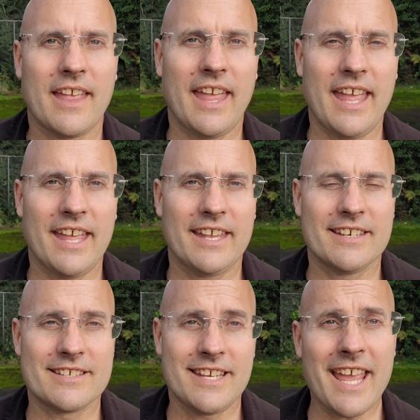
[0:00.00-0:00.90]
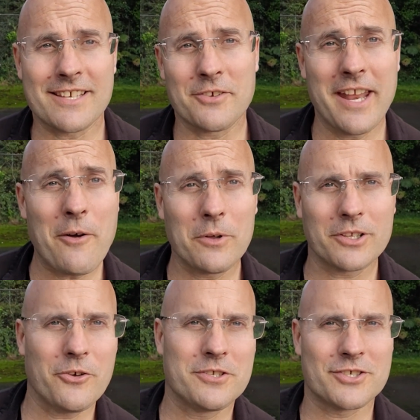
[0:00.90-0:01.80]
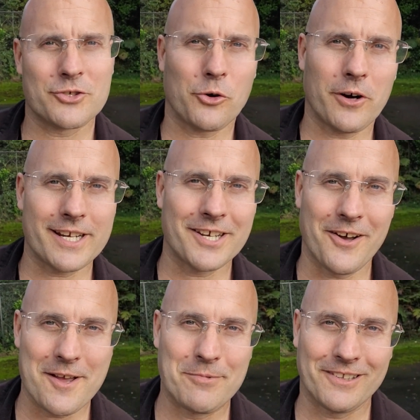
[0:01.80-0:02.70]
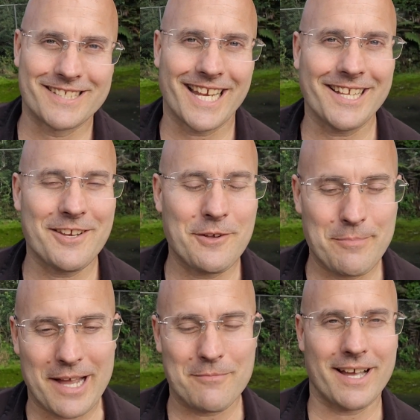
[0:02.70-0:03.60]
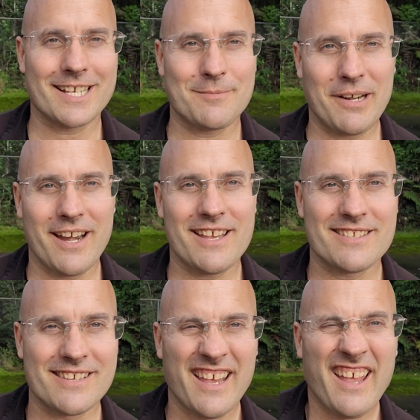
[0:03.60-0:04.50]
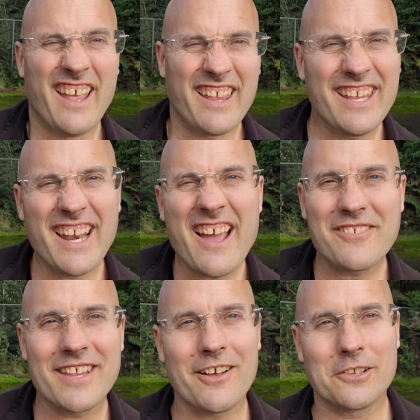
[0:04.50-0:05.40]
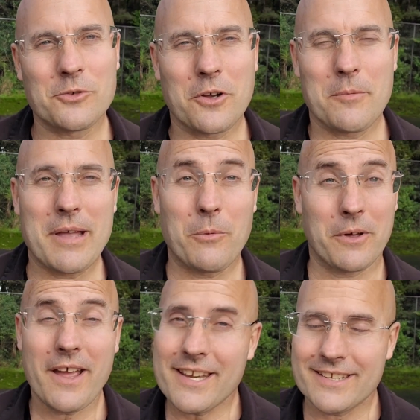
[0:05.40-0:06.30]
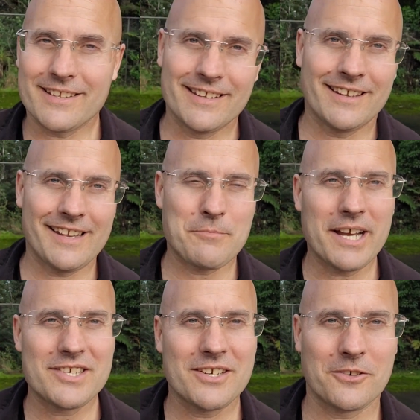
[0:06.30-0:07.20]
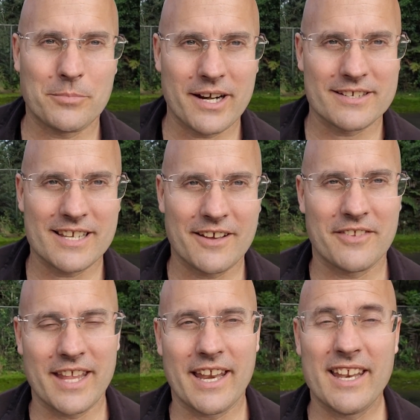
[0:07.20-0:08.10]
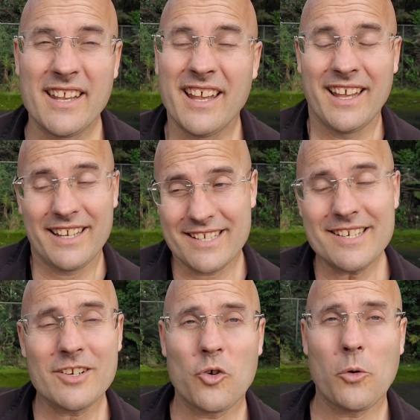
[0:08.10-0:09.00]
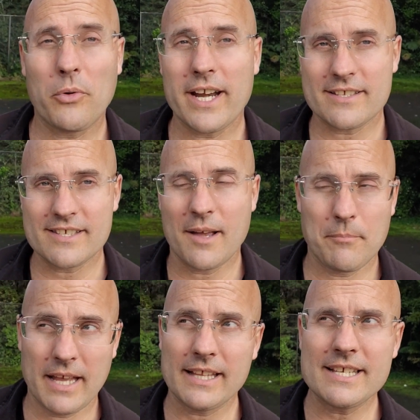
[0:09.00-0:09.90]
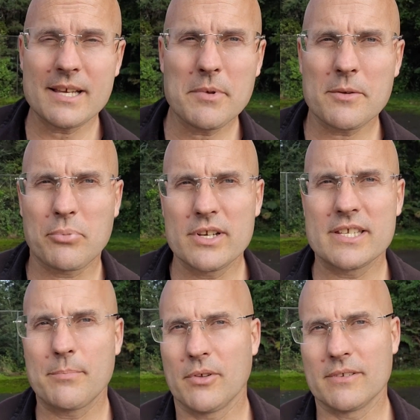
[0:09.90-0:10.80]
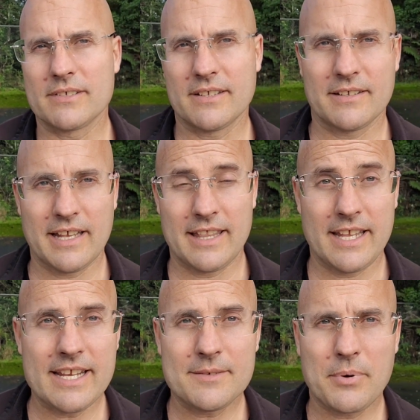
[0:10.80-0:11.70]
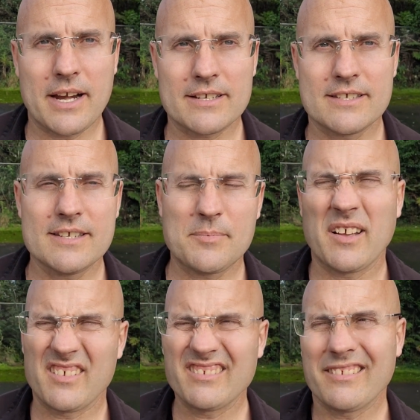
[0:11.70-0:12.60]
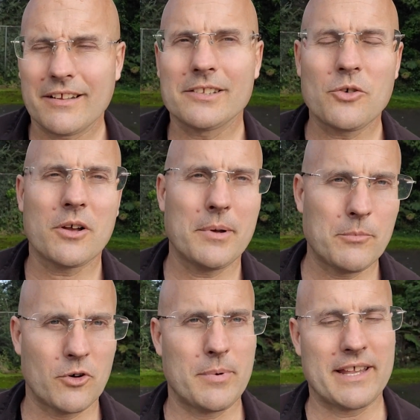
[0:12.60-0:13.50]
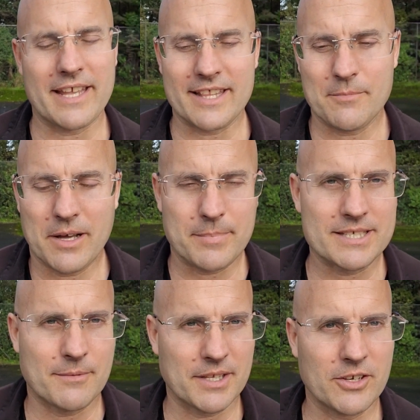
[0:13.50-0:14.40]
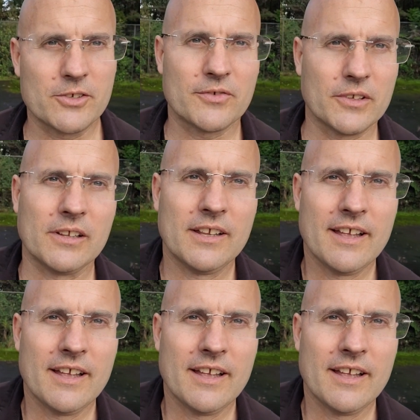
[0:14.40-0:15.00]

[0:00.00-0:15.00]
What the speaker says: And yeah, so now we'll go to story time. I'll tell you about my experience, and then after that I'll talk about what I did in my Qigong practice after that, and did incorporate some, at least some of the principles in these practices, but I'll talk a bit more about that. There might be something useful